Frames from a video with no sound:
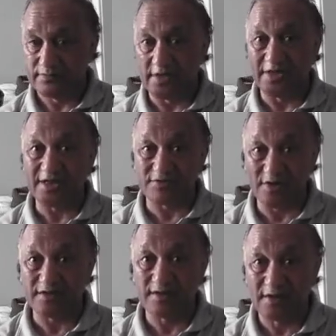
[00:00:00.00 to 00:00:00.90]
And that's
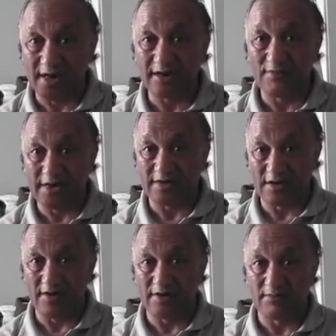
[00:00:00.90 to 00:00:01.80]
what Eri
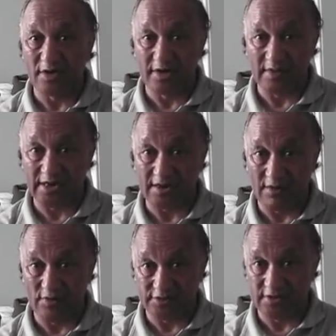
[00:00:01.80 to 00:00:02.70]
Manukau and Mohi Manukau
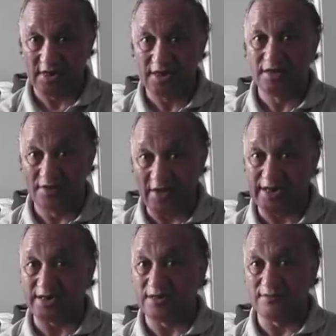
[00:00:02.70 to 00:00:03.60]
was in the
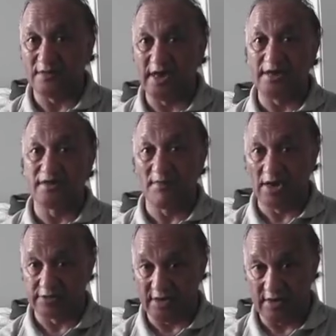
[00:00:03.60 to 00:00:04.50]
Vatican, and the
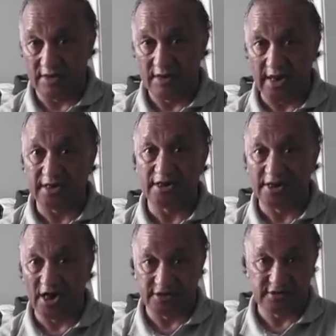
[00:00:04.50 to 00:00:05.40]
Malta, and the
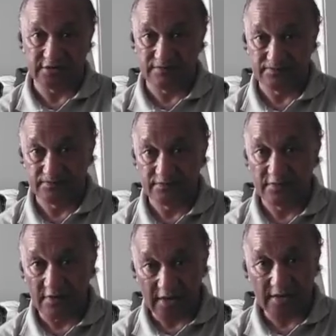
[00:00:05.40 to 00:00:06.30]
Knights.
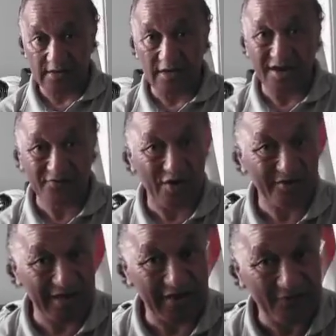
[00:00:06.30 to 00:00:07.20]
Alright? You haven't
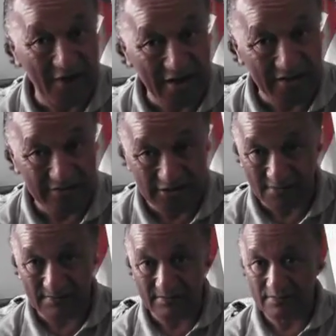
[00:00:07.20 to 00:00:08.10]
gone that far, Jim.
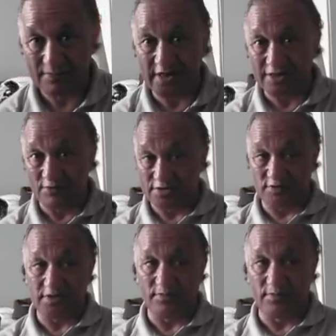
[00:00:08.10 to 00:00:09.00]
They're the ones
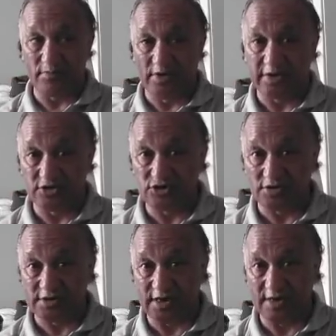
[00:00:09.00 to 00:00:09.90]
with the pulling the
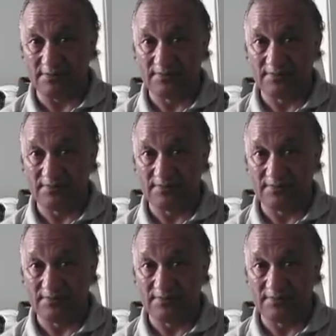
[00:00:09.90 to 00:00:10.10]
shots here.